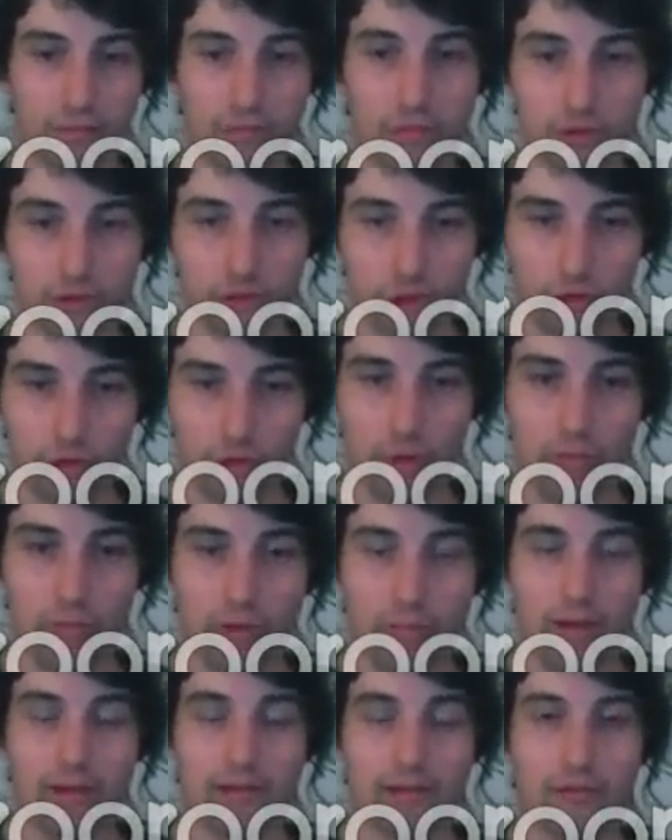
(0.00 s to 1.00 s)
the push
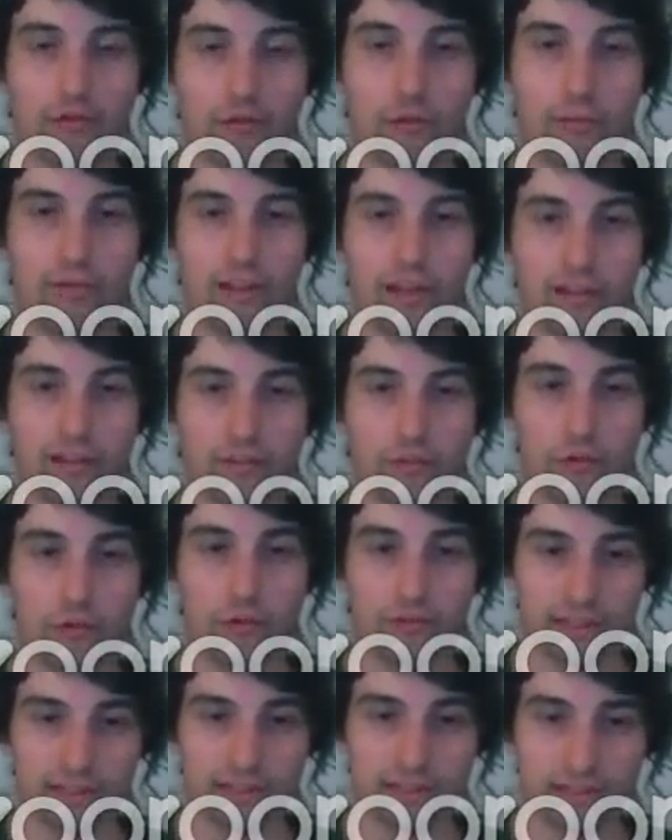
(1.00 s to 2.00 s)
complement to obtain the
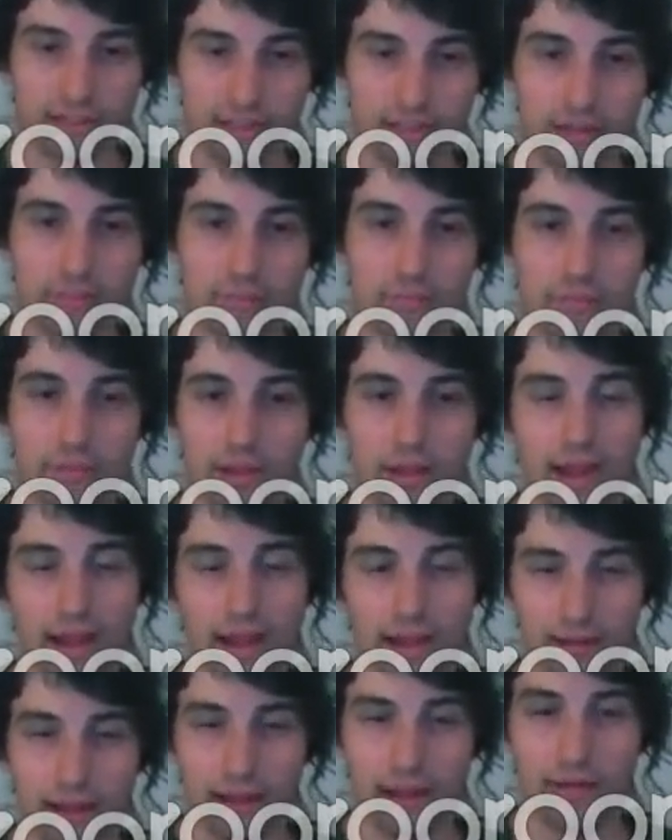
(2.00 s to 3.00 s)
context C
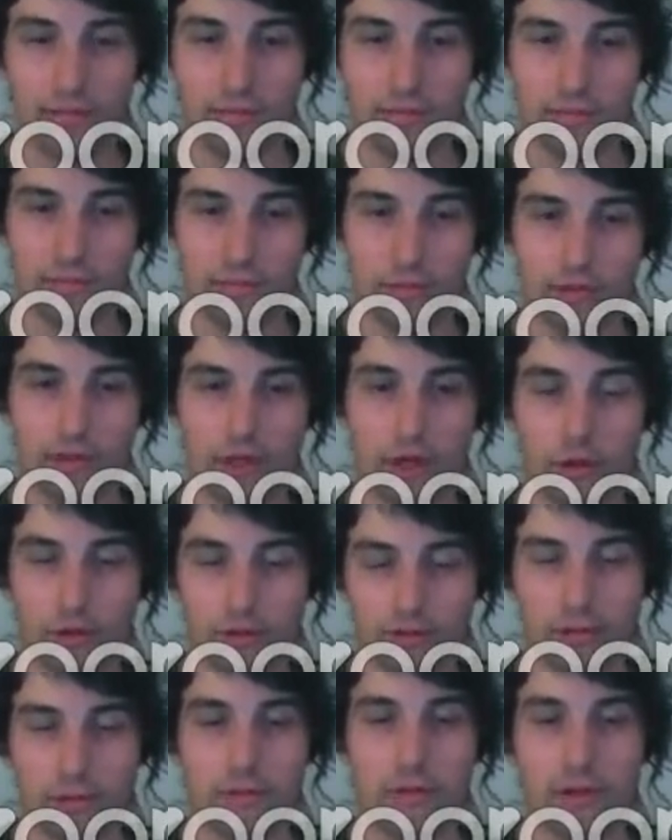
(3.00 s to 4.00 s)
and then the push out